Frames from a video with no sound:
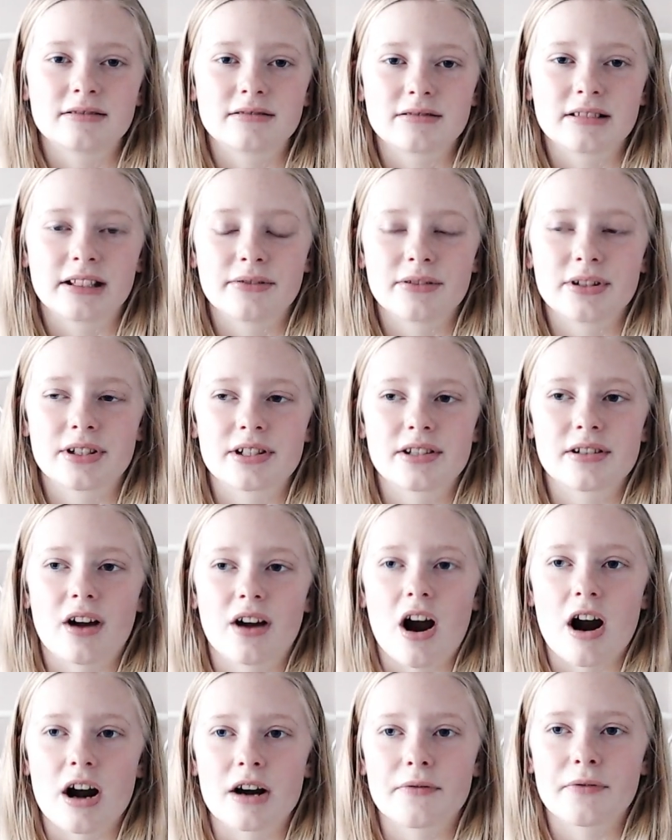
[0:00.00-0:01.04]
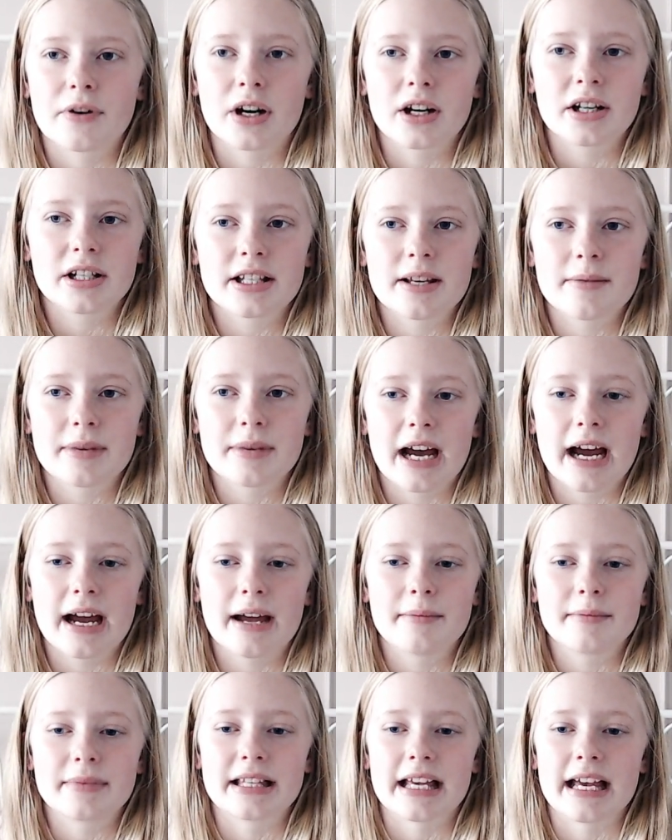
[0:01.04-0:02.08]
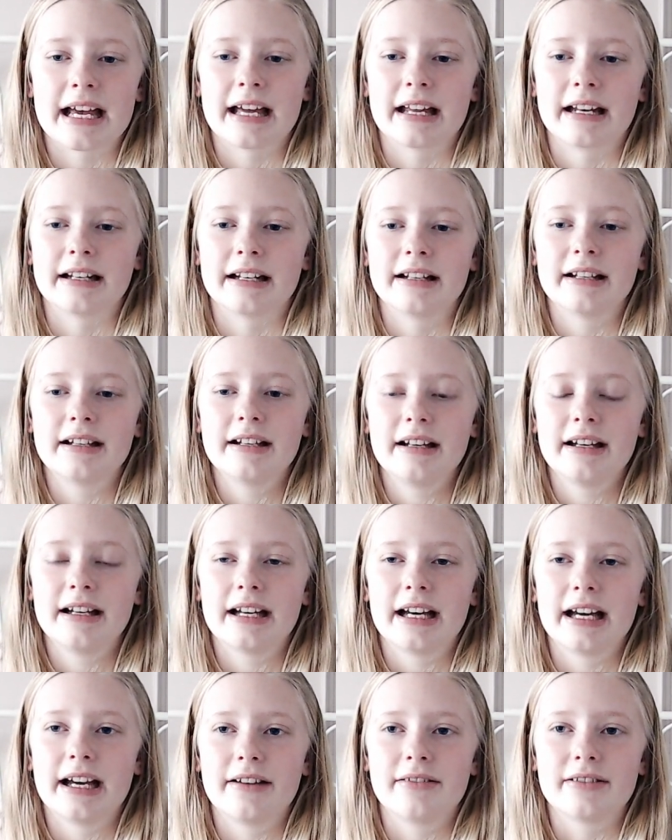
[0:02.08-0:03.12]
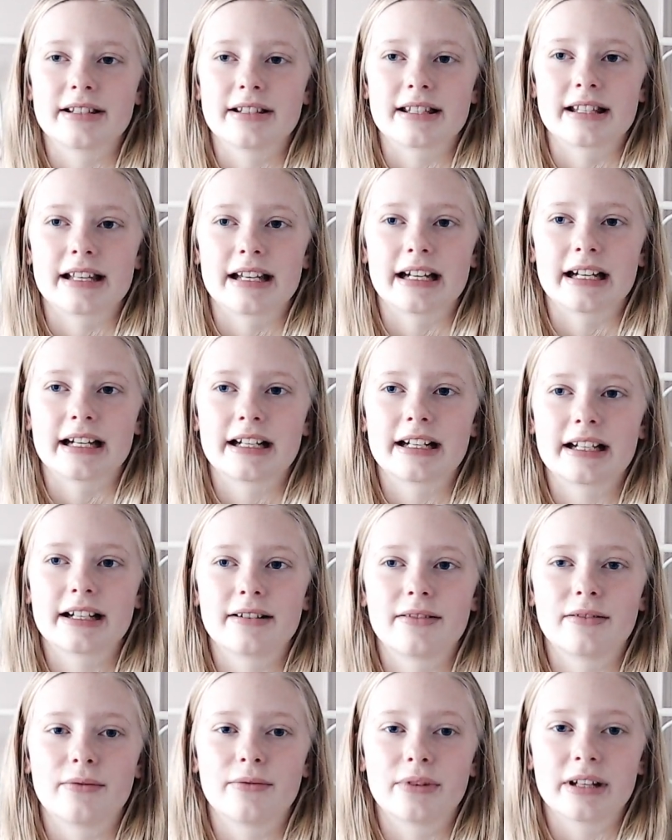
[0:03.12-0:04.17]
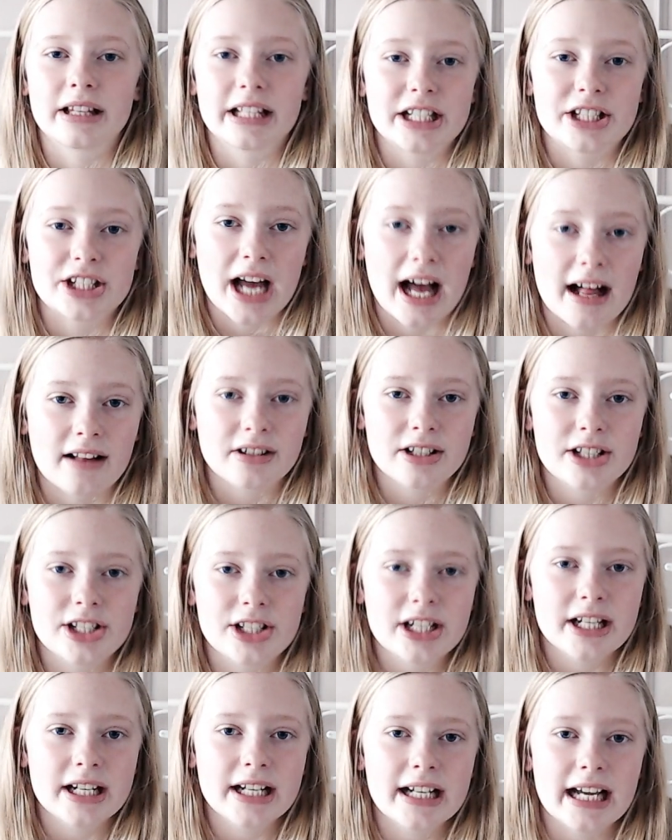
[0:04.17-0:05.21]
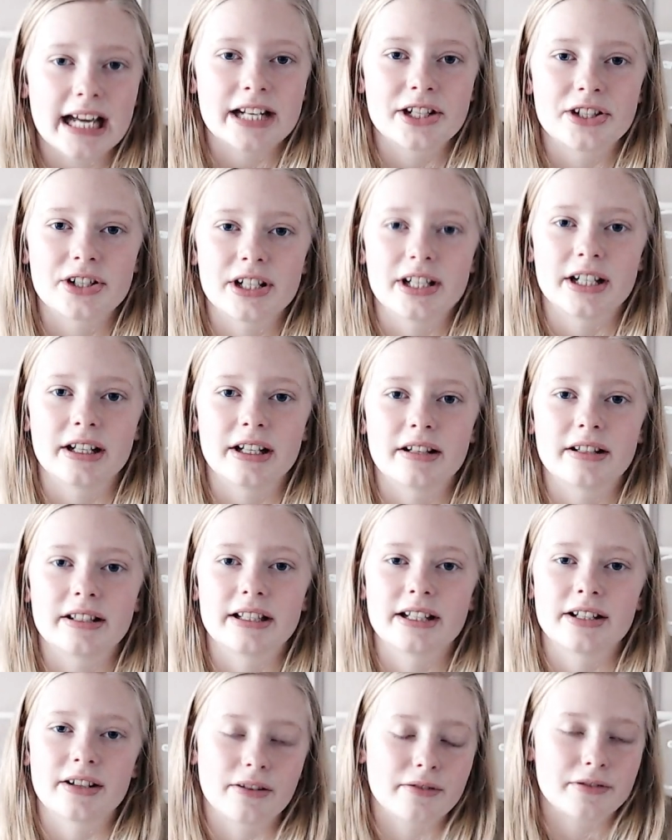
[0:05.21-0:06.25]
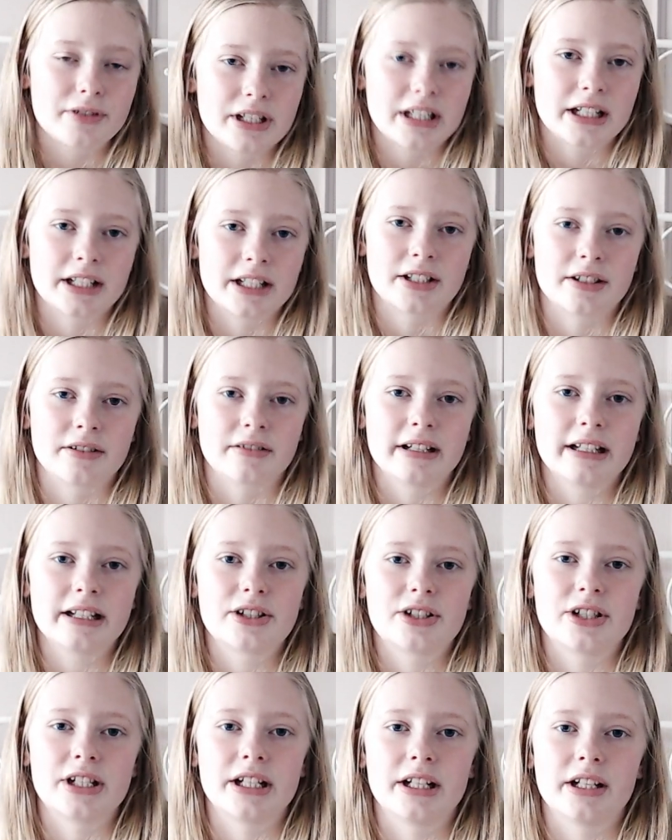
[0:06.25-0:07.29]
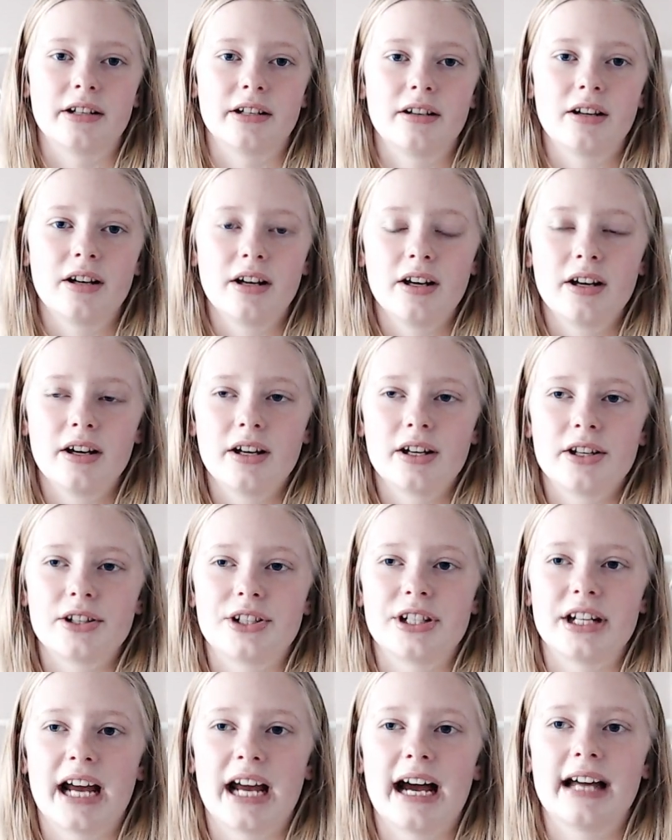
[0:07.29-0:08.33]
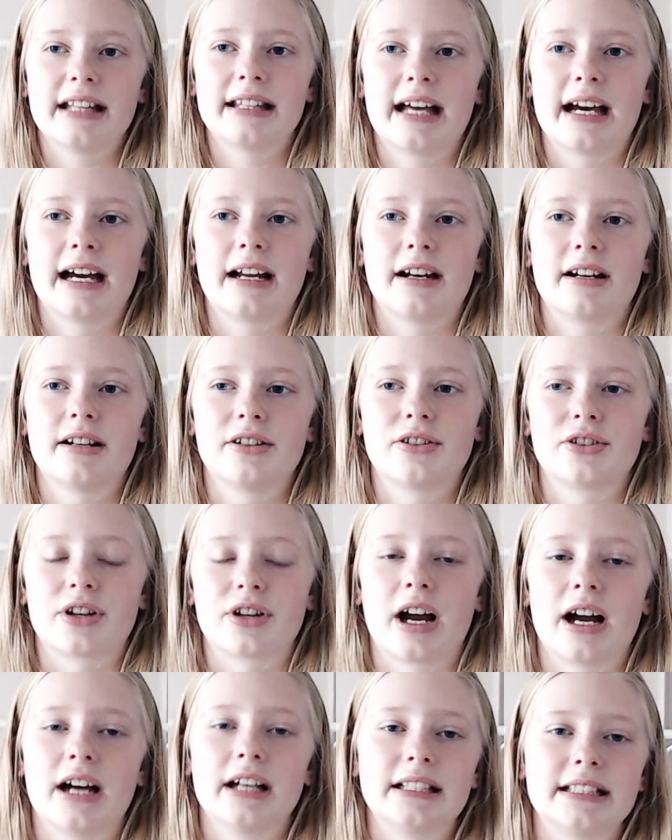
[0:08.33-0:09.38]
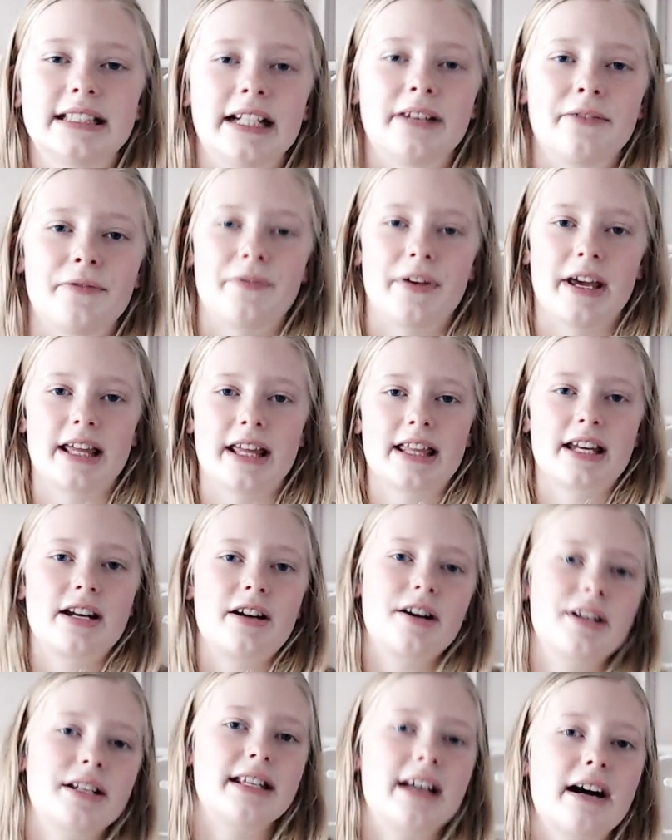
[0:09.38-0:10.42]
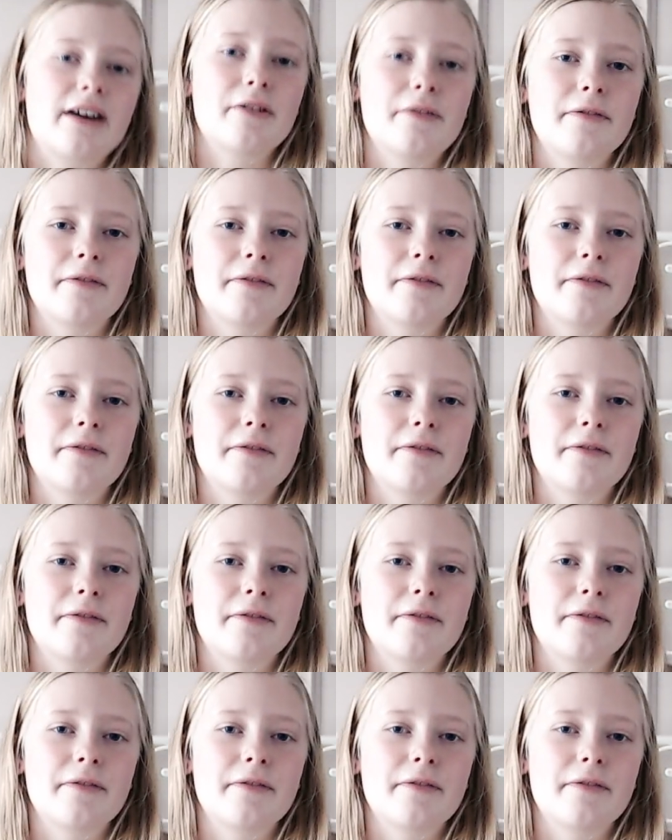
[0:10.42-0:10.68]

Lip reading: it was hard for her sometimes, and it was like really challenging, and she didn't know if she could do it. She had that trust and faith in herself,